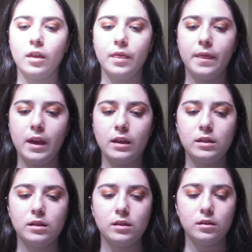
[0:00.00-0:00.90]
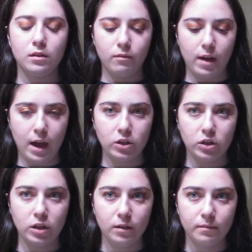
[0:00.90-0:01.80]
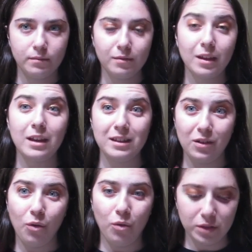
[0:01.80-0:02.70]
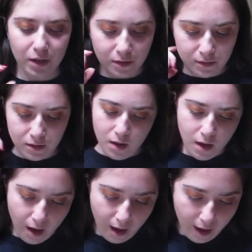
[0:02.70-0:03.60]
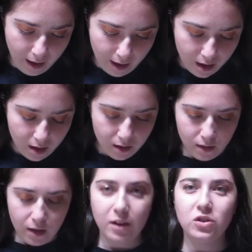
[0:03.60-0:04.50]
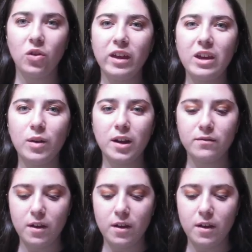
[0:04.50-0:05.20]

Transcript: this, wait, actually, hold on. I don't like wearing